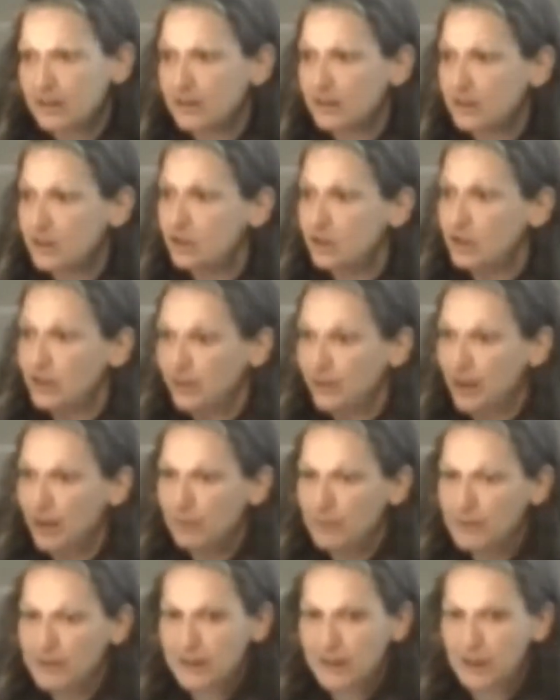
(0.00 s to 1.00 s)
to
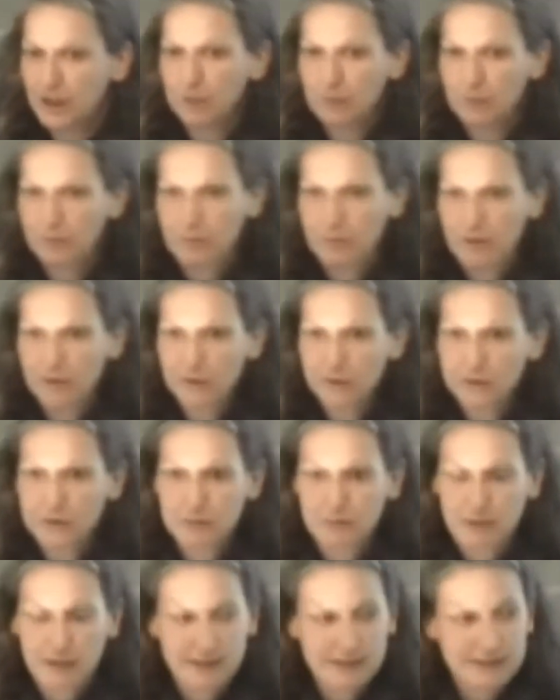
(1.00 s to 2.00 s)
developments in urban burial
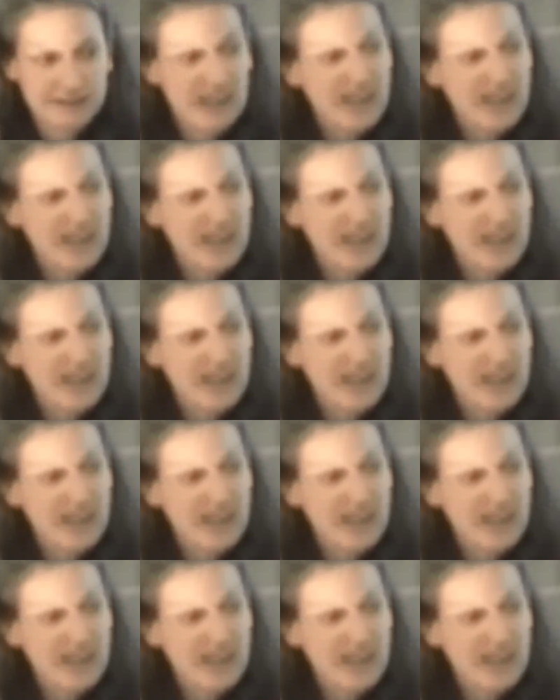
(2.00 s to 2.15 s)
space